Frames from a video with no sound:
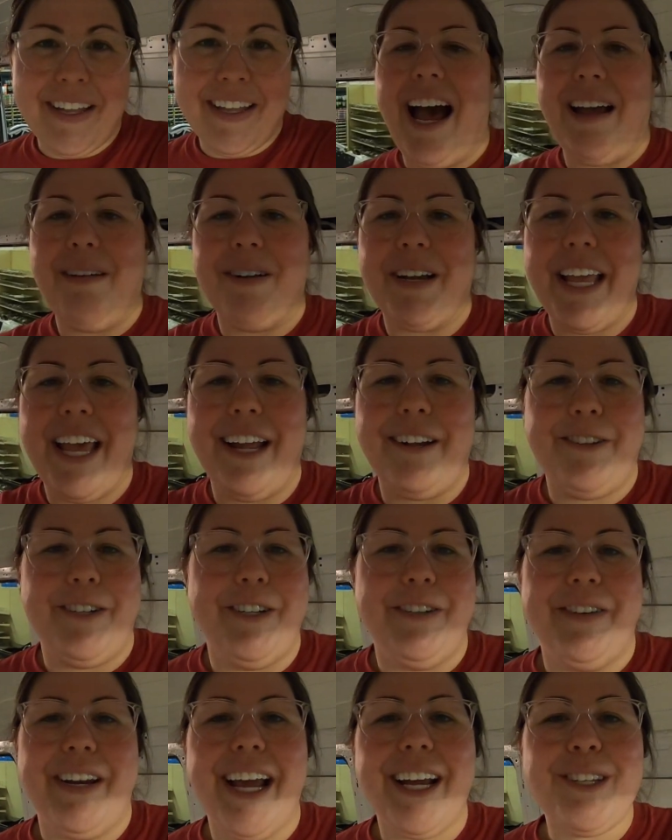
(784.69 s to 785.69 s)
I will catch
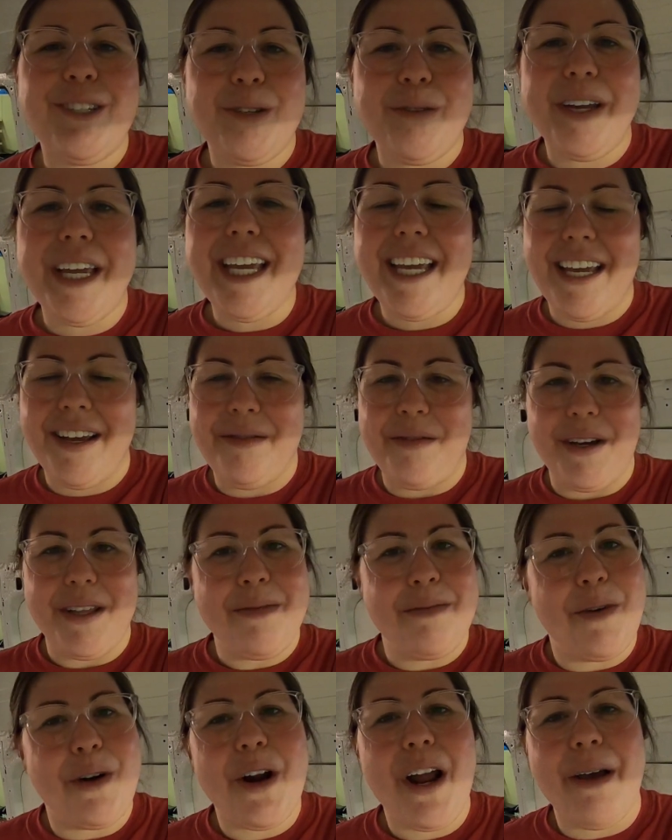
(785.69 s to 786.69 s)
you next week
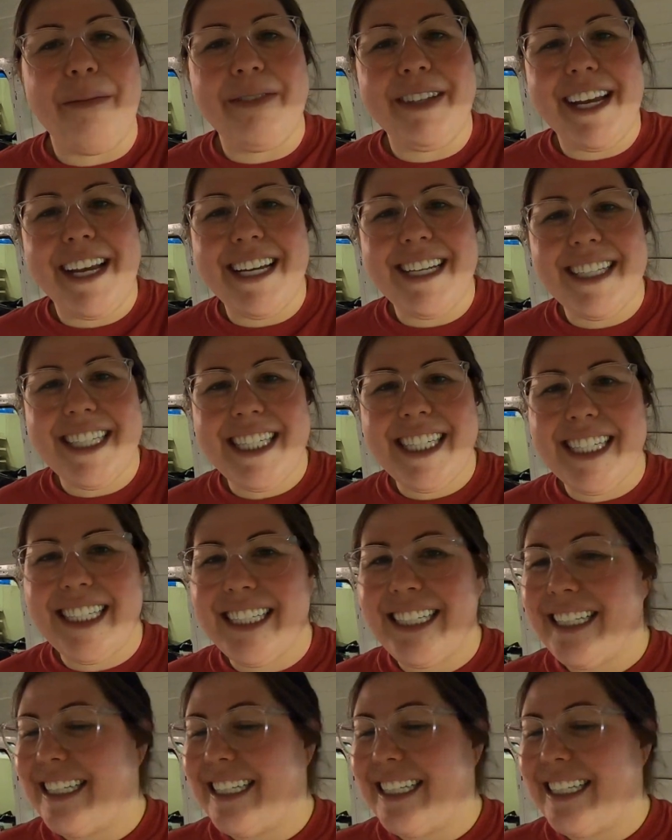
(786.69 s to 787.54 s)
with more updates.